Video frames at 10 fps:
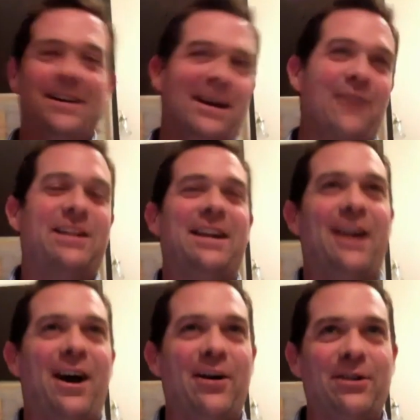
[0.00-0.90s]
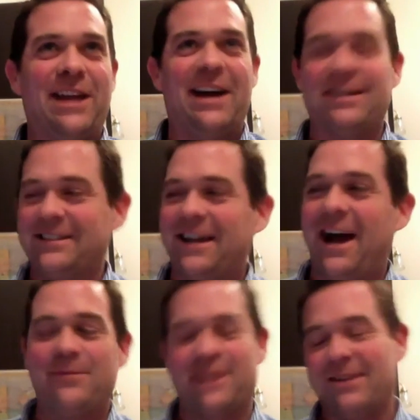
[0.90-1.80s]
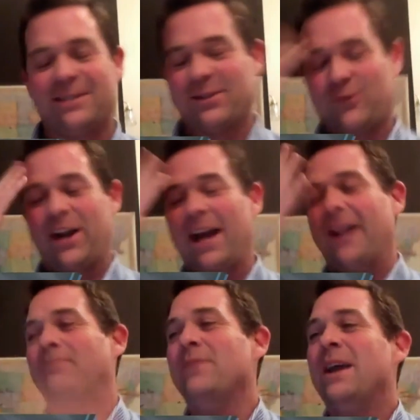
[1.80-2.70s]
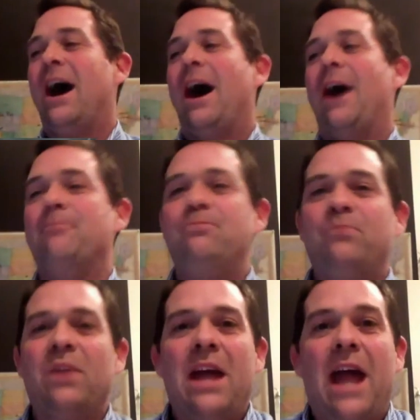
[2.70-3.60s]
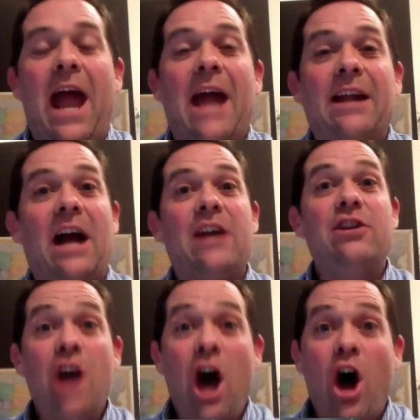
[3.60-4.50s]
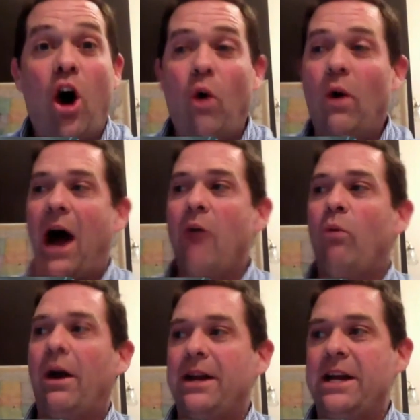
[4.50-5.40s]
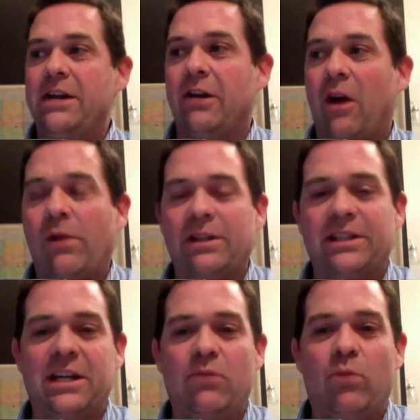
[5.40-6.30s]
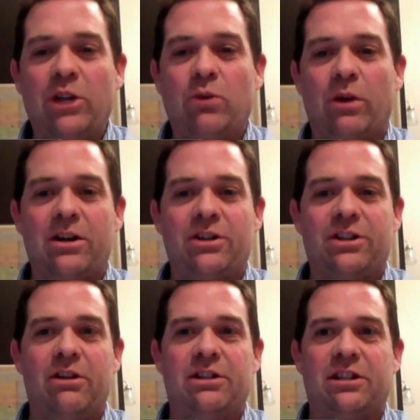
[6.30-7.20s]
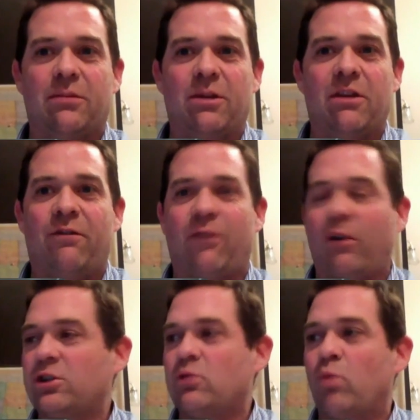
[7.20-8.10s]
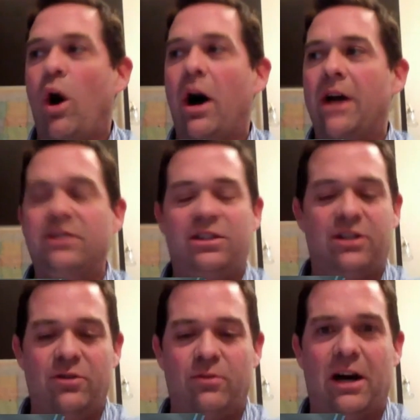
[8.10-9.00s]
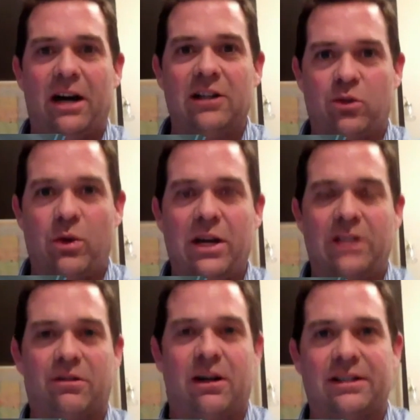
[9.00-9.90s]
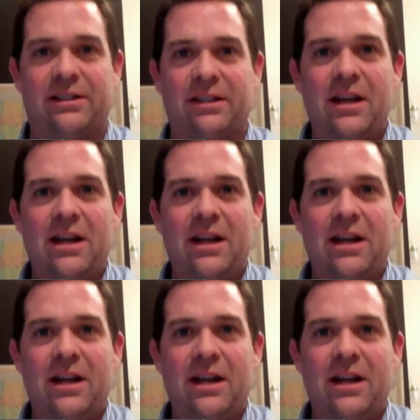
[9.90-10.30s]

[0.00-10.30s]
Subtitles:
I've said it 100,000 times. I was just forgetting. And I want to see which one of your students is going to be the first one to tweet to us,